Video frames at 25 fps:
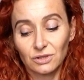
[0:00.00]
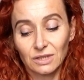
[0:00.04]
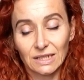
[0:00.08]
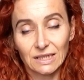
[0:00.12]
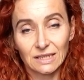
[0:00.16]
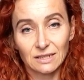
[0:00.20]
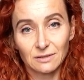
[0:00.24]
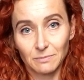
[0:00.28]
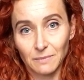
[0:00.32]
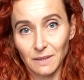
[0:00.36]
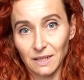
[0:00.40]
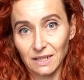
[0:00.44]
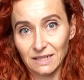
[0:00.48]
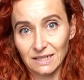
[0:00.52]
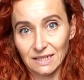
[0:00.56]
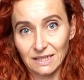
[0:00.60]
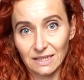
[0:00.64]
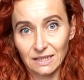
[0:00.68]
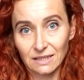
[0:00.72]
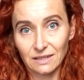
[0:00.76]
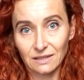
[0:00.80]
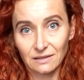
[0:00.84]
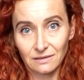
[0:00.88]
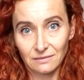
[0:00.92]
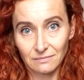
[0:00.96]
this
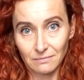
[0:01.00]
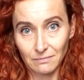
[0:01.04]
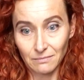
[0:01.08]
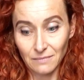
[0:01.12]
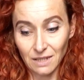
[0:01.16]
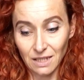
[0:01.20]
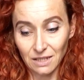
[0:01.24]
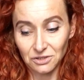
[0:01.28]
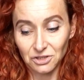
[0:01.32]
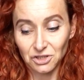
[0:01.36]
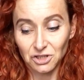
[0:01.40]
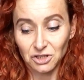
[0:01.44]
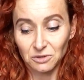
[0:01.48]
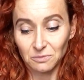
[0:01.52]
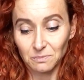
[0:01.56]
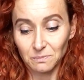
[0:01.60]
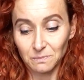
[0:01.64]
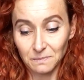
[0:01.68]
magazine much.